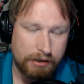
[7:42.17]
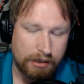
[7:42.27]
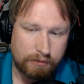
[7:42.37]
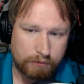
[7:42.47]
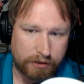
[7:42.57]

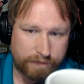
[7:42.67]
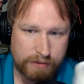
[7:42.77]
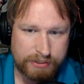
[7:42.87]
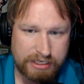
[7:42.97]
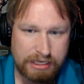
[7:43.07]
What a
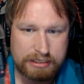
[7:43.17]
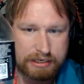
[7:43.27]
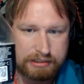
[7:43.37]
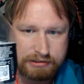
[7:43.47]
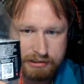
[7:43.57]
VPN
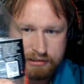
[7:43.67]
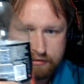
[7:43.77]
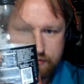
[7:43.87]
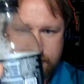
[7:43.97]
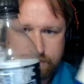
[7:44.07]
does is